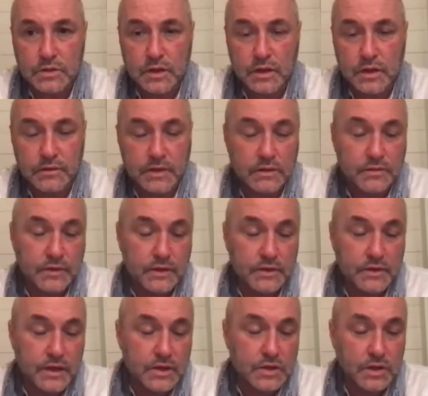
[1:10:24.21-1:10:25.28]
the Havel
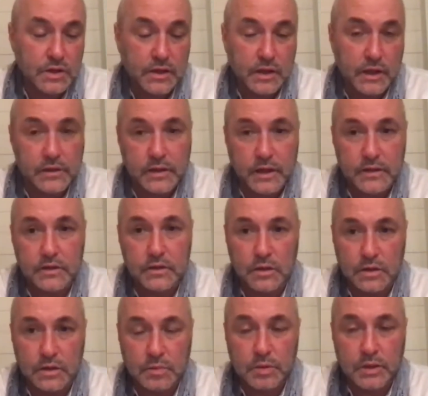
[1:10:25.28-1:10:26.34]
Foundation and
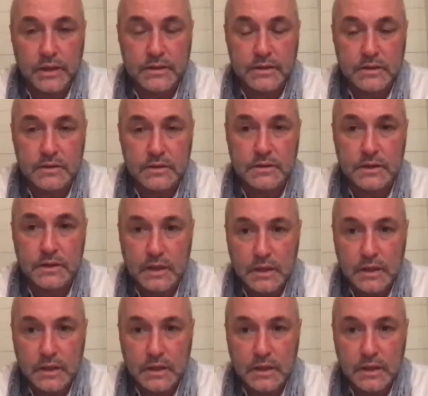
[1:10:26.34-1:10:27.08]
other places,